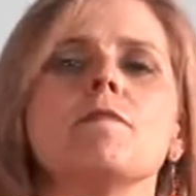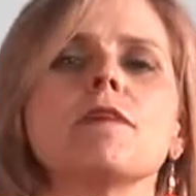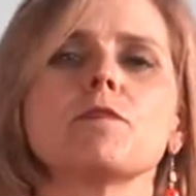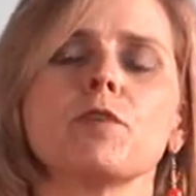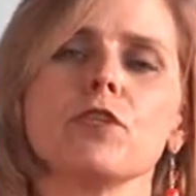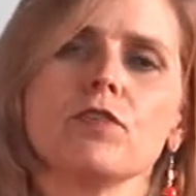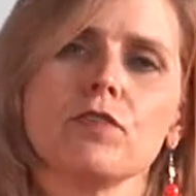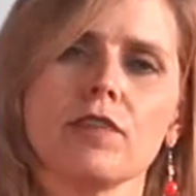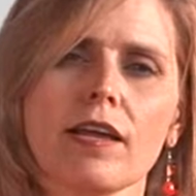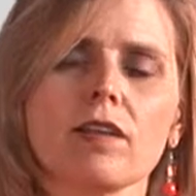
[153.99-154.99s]
because when you
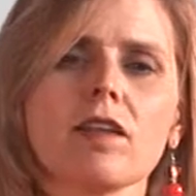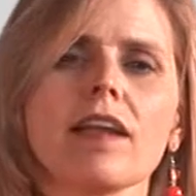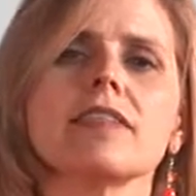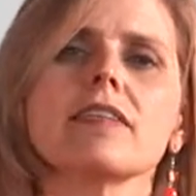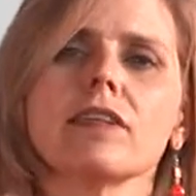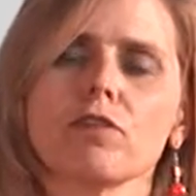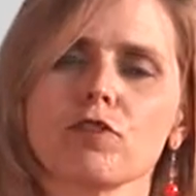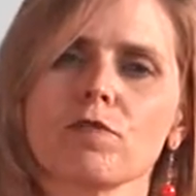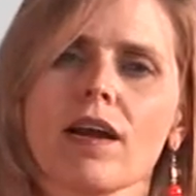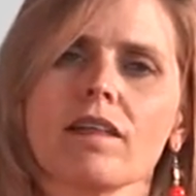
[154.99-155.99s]
do that online, it's going to go
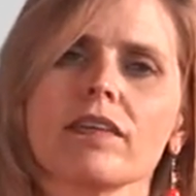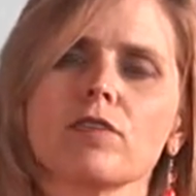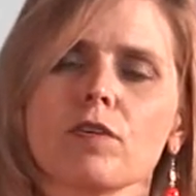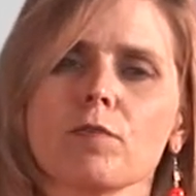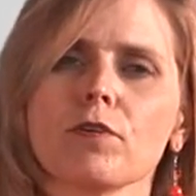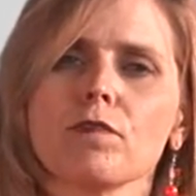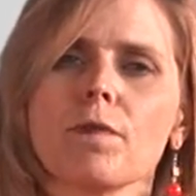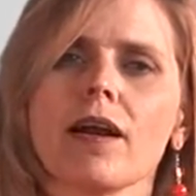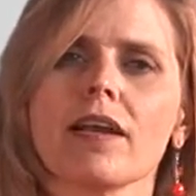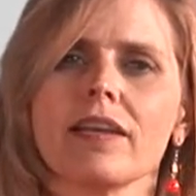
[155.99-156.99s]
directly to an approval
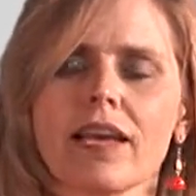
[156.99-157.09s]
bucket,